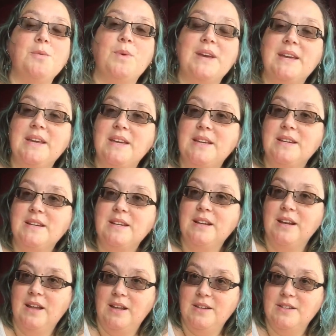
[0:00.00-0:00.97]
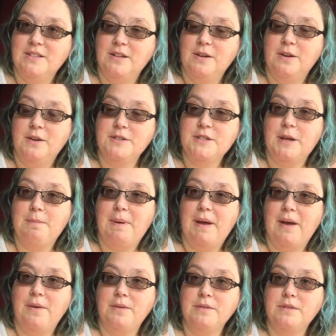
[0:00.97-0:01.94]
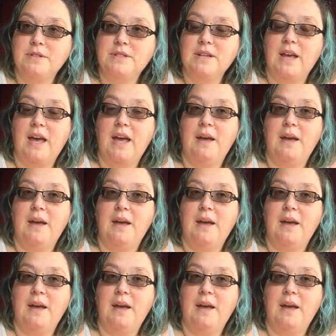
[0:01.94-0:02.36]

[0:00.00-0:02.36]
we learned a lot about